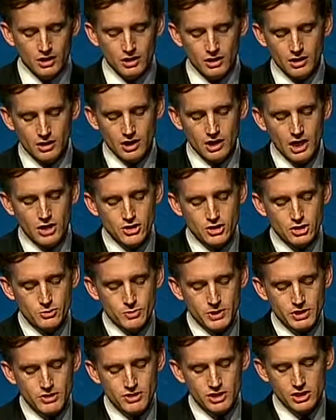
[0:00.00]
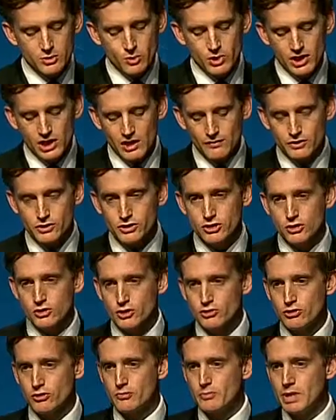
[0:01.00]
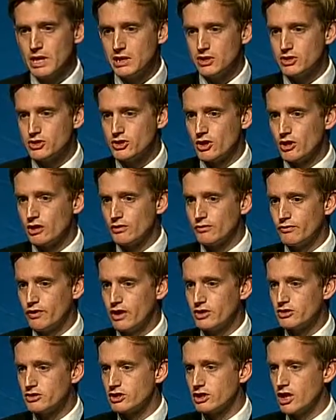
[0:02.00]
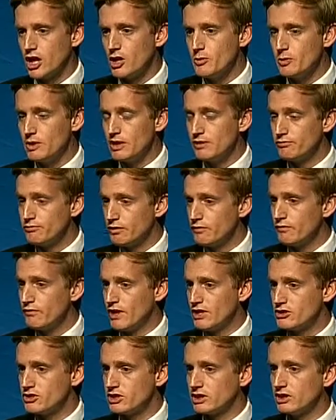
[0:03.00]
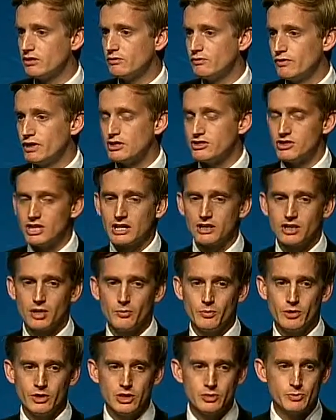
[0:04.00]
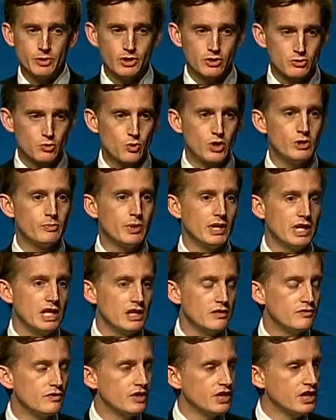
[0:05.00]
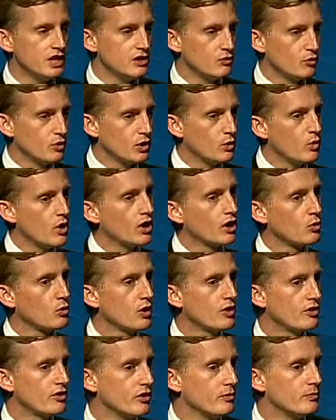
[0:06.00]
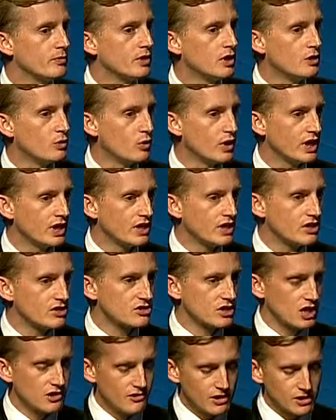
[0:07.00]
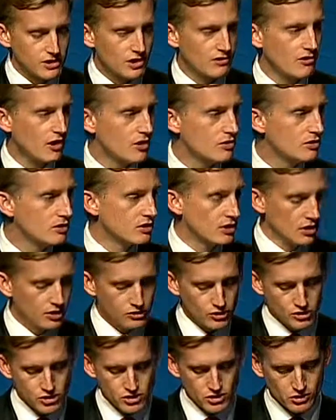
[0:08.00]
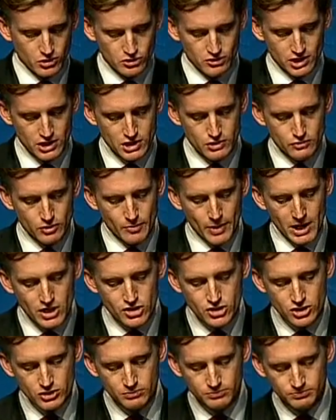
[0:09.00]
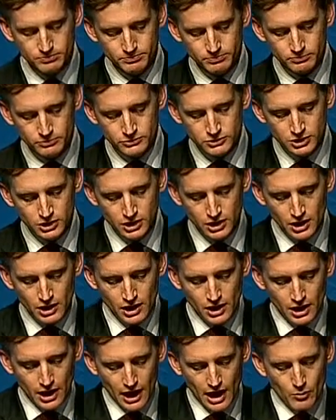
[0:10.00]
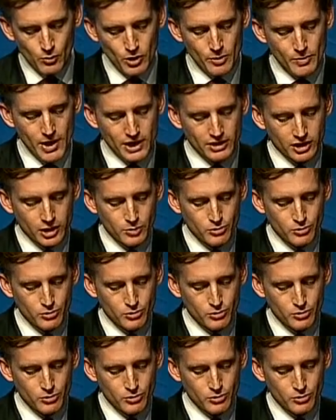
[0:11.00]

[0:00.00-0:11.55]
At HSBC, we have a $200 million fund globally for investing in fintech companies because we believe if we work with them, we can accelerate our own digital transformation. And we're making